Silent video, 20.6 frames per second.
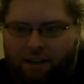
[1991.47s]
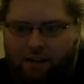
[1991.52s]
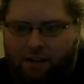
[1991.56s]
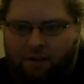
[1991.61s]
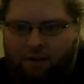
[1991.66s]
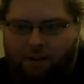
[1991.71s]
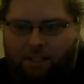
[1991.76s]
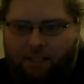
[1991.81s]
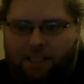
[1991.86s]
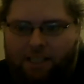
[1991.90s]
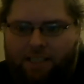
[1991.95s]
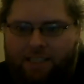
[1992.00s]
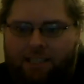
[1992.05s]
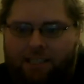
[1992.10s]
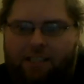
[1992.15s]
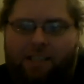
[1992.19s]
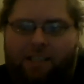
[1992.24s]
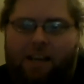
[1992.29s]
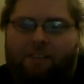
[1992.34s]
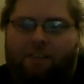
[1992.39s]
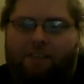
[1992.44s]
Which has
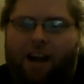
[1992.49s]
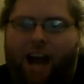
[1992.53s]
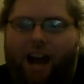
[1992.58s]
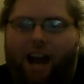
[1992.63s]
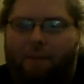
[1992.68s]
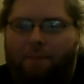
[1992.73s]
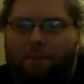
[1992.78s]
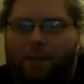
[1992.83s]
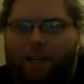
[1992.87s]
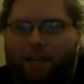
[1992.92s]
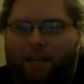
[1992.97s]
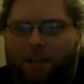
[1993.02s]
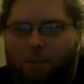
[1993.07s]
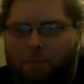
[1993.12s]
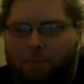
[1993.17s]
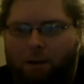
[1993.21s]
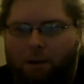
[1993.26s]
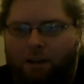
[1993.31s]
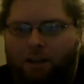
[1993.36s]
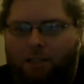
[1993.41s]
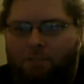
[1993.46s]
never happened in the
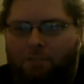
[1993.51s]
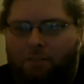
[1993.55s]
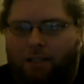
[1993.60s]
books,